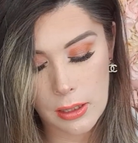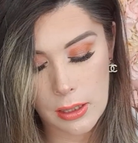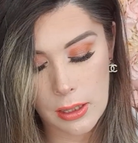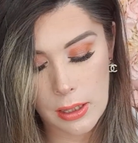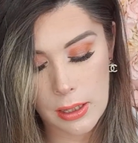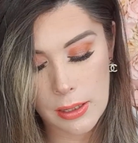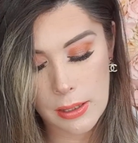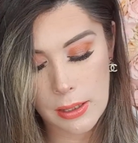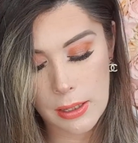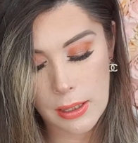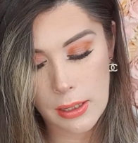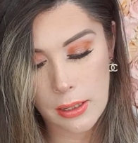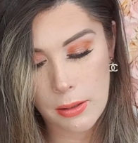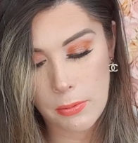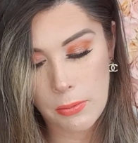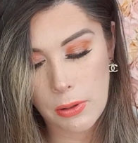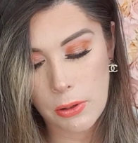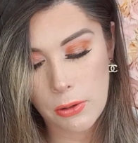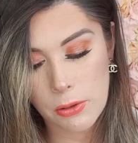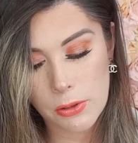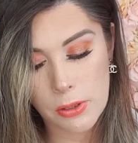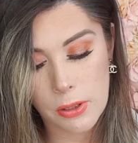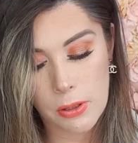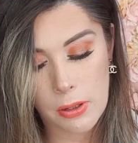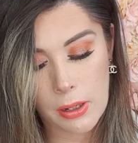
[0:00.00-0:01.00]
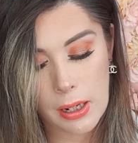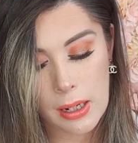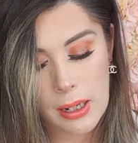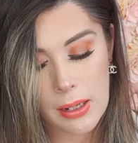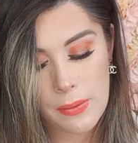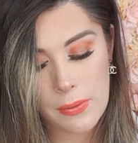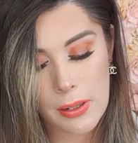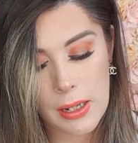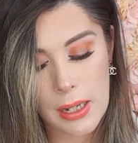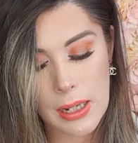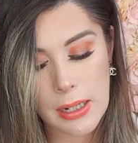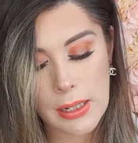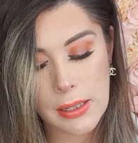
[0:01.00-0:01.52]
And then we also
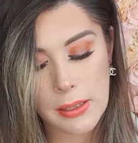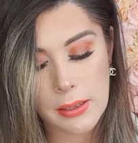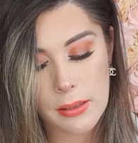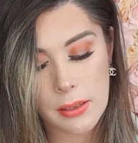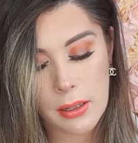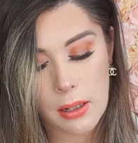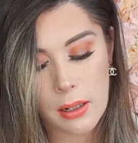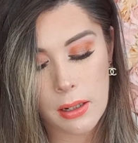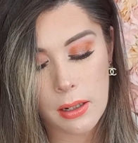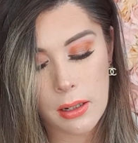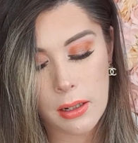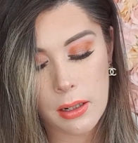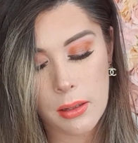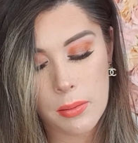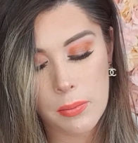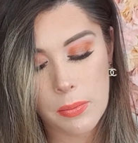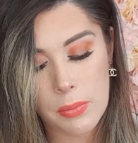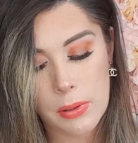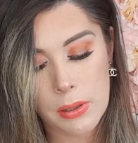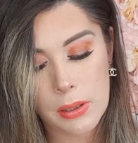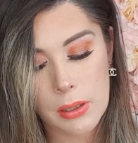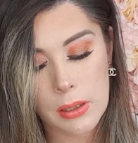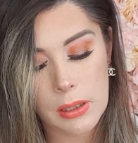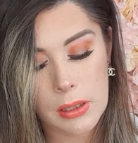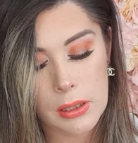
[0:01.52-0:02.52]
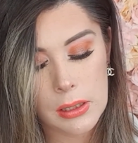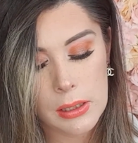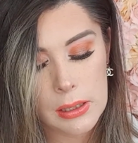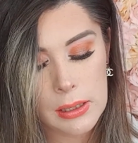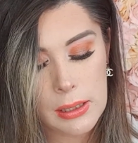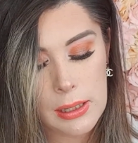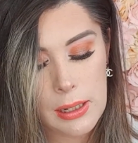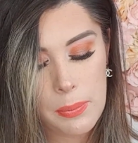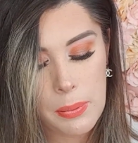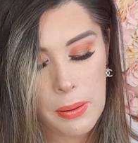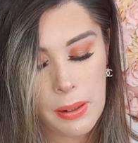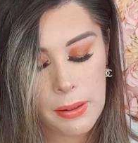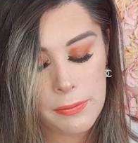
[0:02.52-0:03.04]
have Ellie Saab
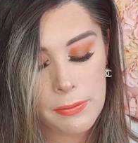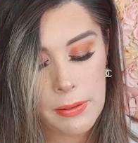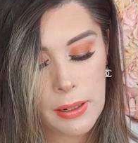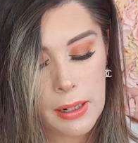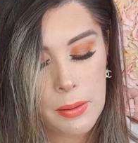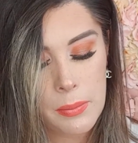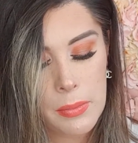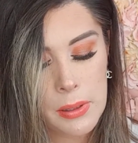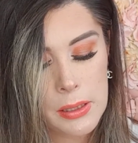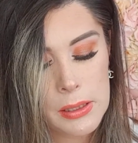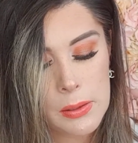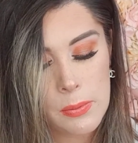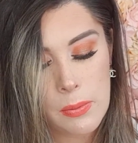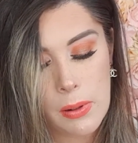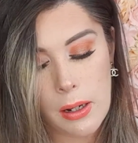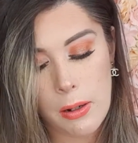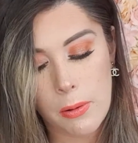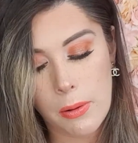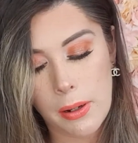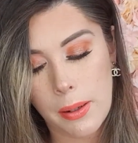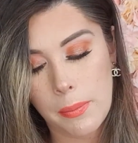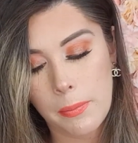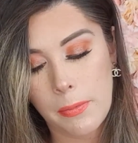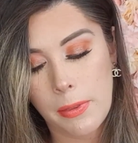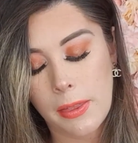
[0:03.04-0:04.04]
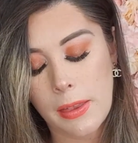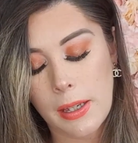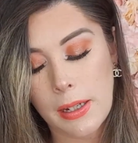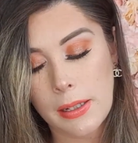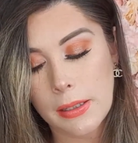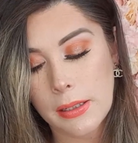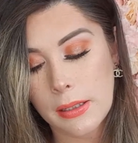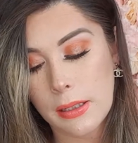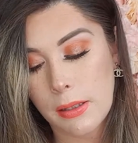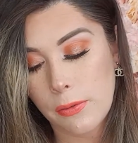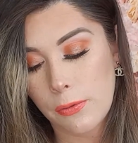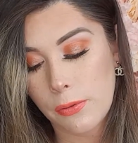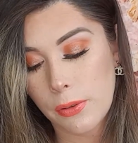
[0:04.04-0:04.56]
Le Parfum as well. And I think
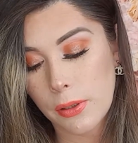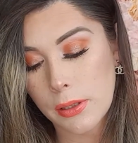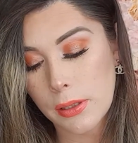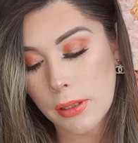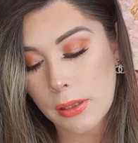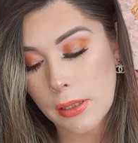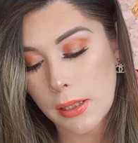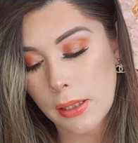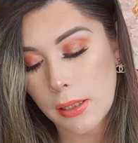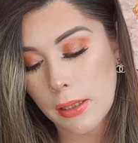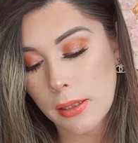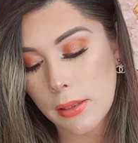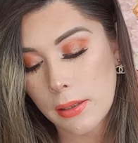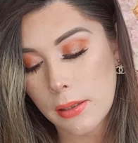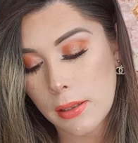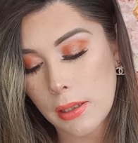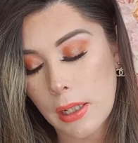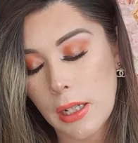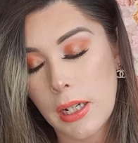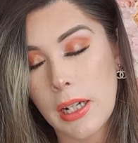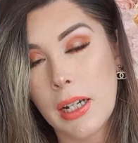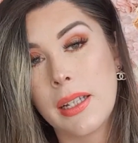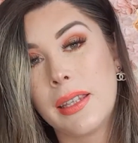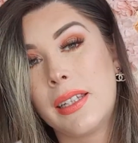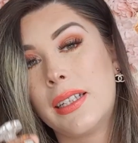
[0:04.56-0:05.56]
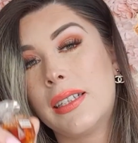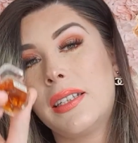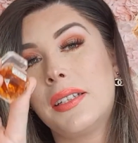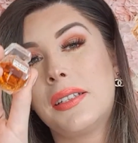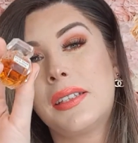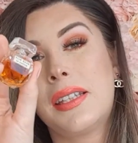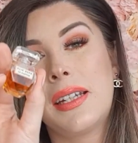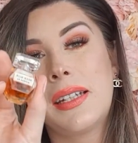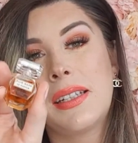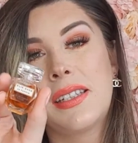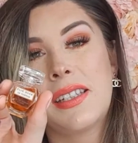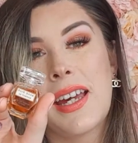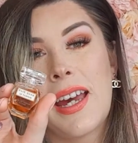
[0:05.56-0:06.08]
the difference is, this is
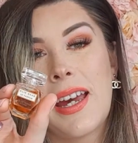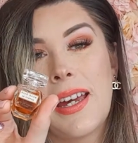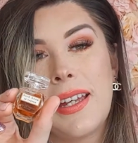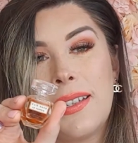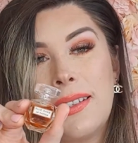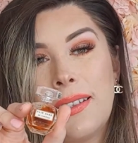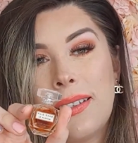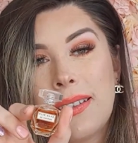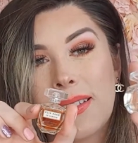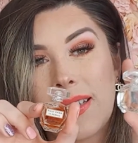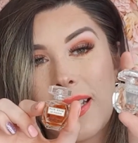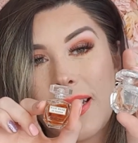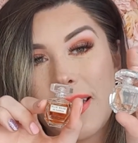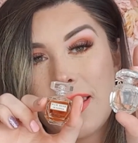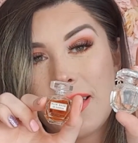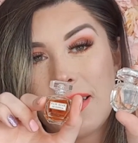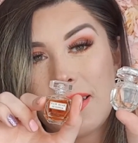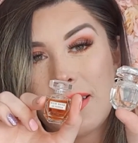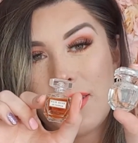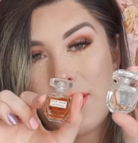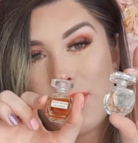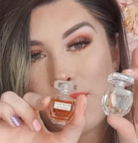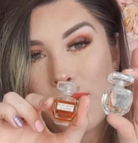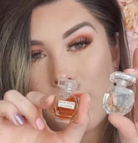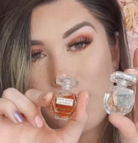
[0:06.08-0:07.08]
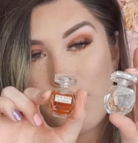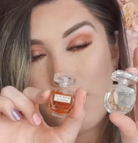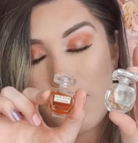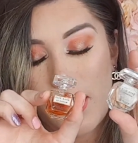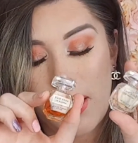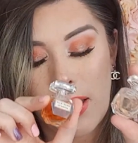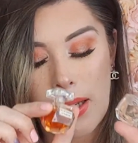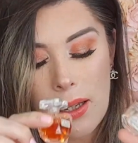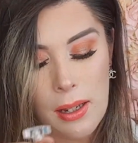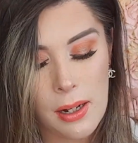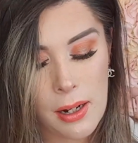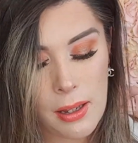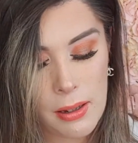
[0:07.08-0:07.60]
the intense and this is the
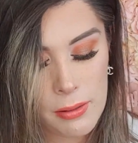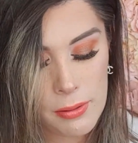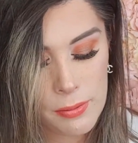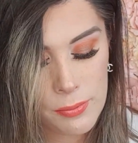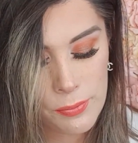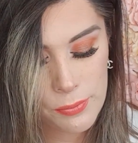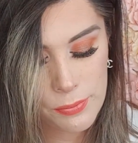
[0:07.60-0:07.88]
regular.